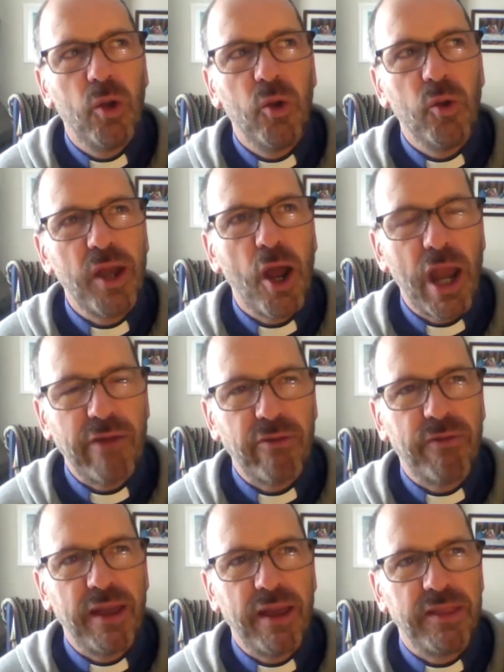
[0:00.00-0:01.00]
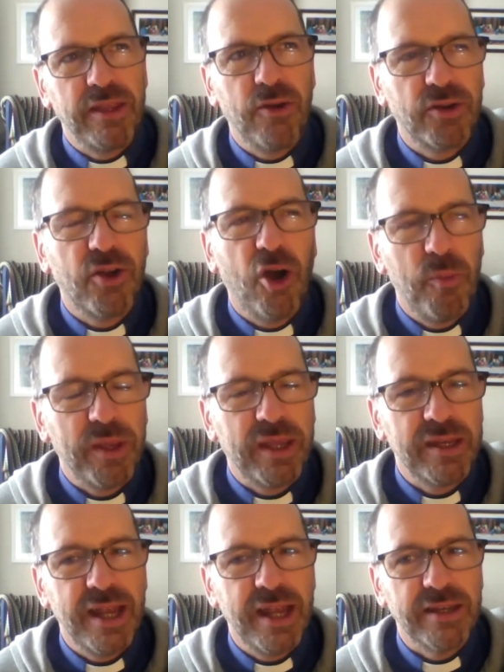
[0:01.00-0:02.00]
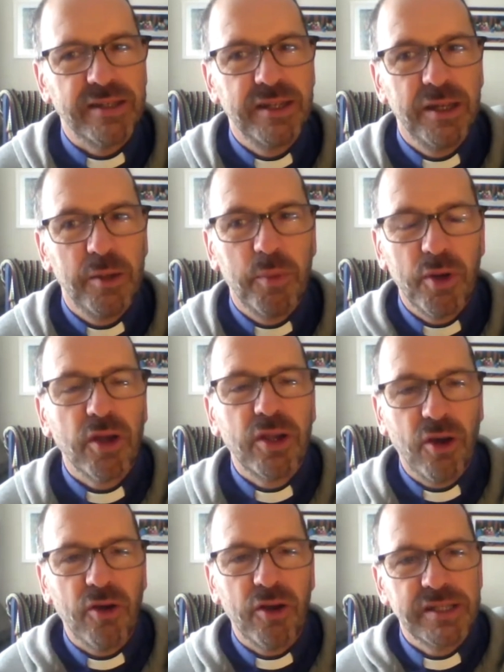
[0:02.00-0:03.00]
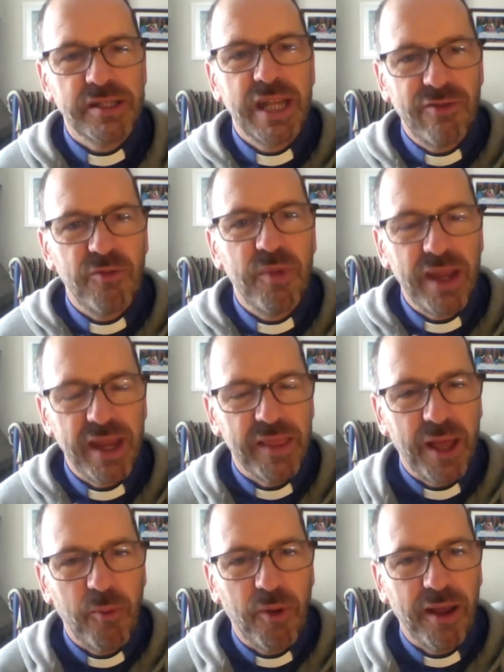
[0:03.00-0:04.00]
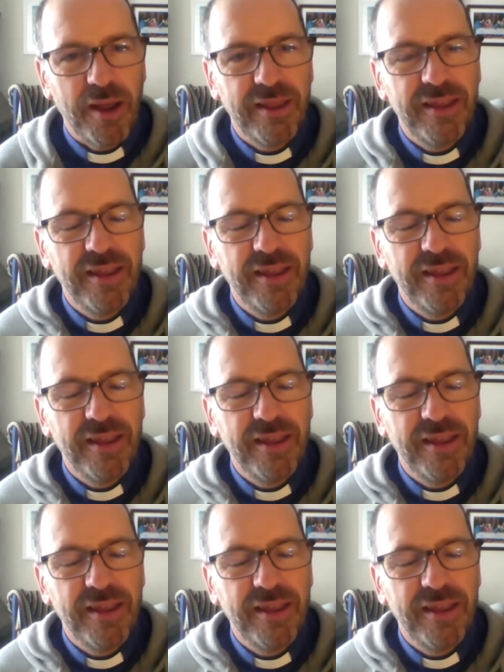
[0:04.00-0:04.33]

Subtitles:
who don't have a faith in God can't be content, but I can't conceive of me in that way.